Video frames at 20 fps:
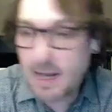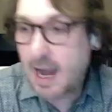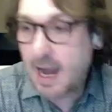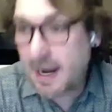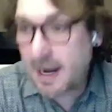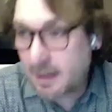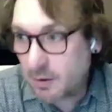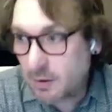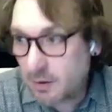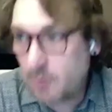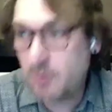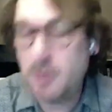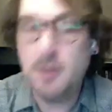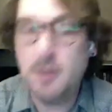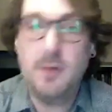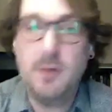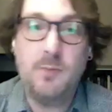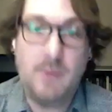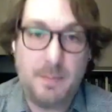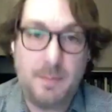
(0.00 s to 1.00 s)
higher
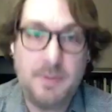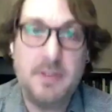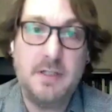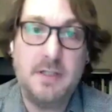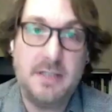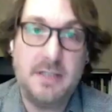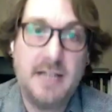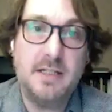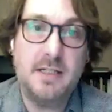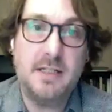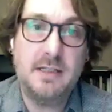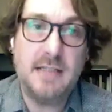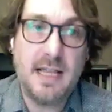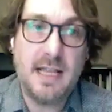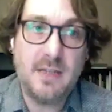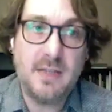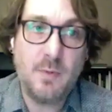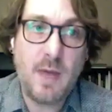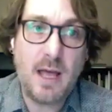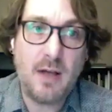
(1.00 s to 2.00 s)
order representations
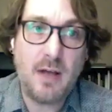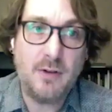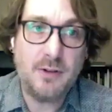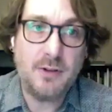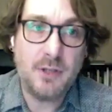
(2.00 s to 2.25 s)
as well.